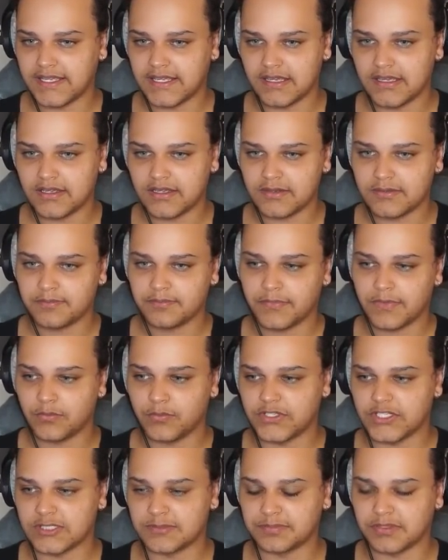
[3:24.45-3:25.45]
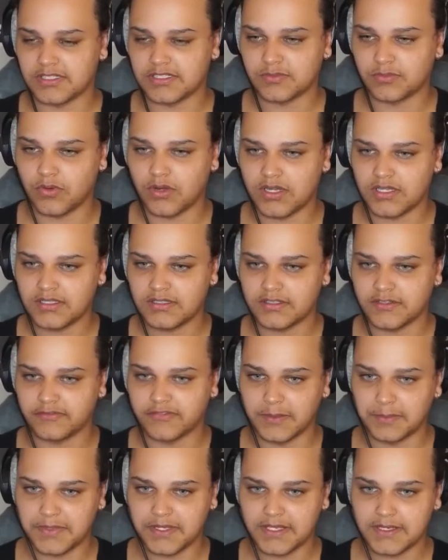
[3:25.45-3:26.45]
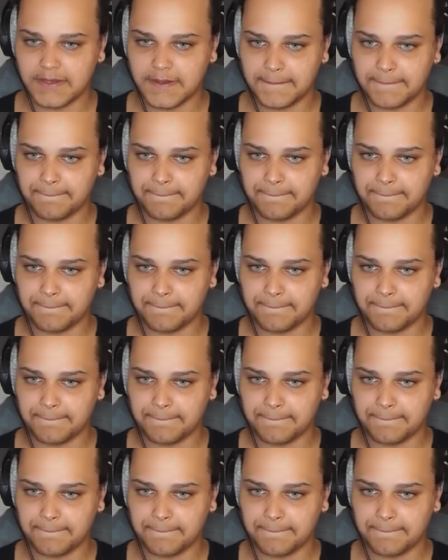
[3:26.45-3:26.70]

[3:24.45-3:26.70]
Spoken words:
kick, which is +1, the flip kick.